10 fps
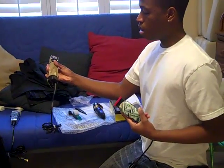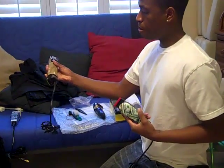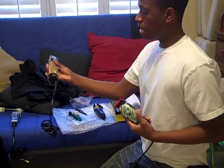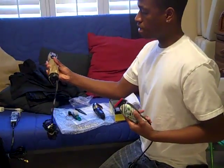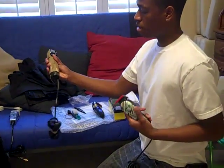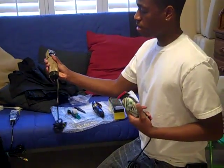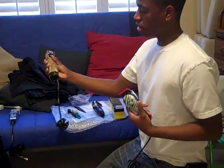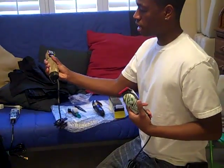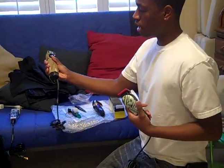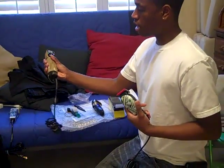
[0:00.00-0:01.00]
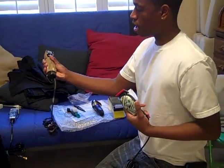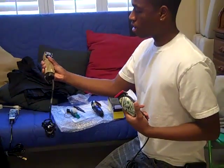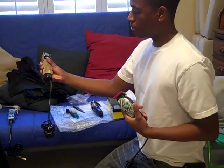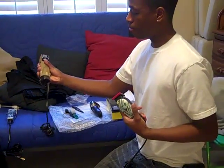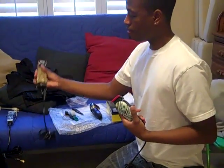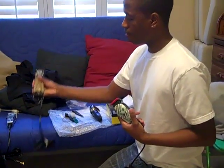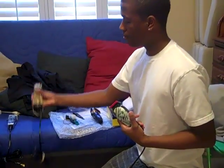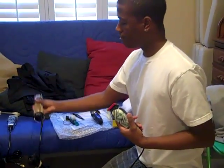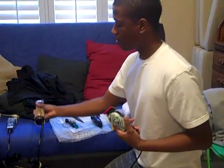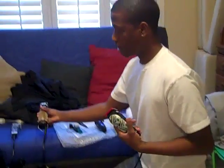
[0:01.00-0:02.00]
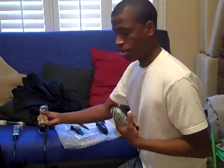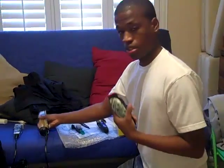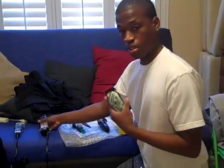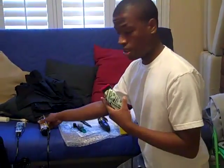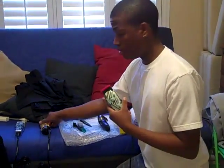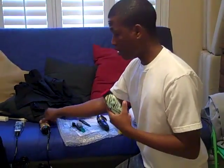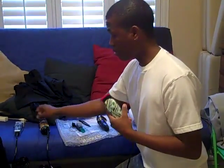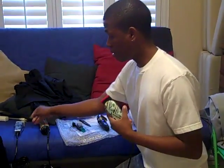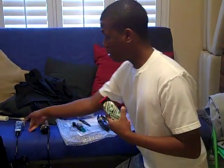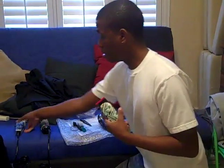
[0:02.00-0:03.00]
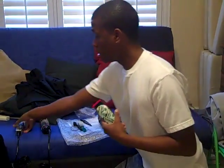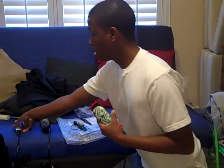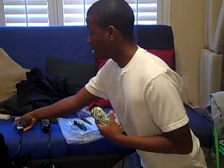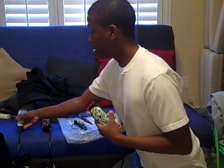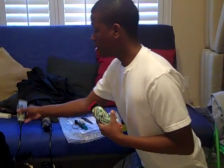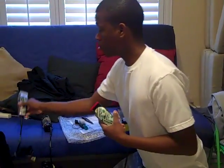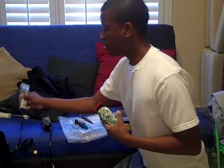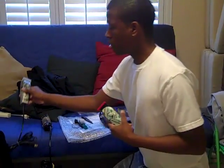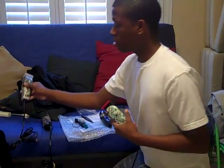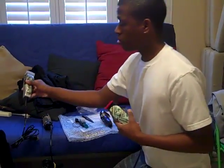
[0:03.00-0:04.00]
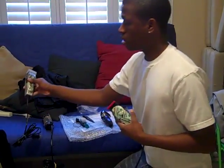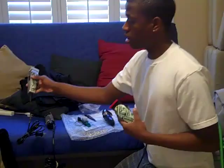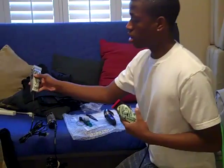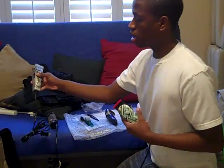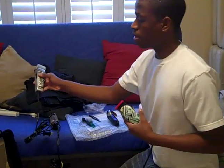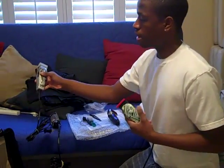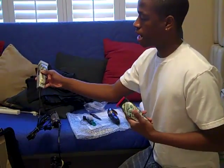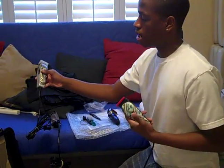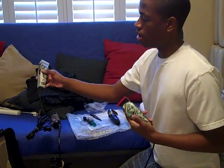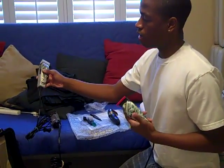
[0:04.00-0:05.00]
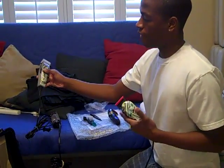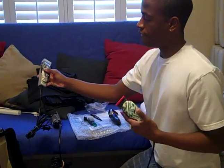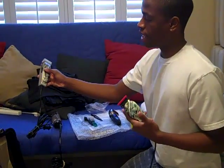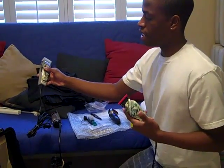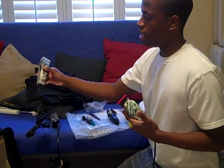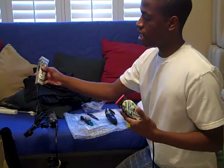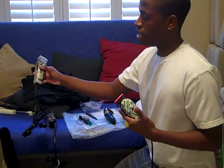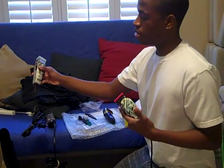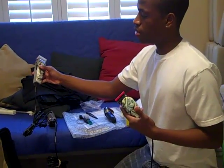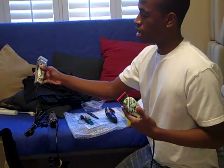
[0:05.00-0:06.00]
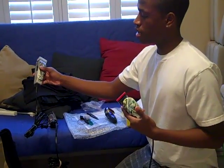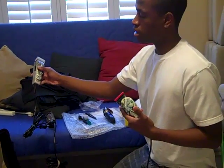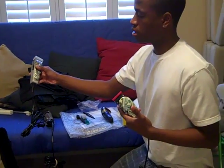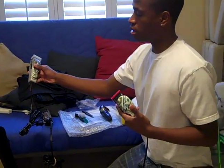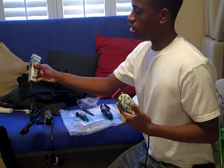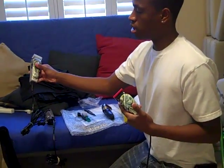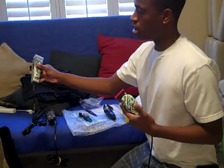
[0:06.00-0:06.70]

on bestclippers.com. Good investment. These ones were about 80, 90 bucks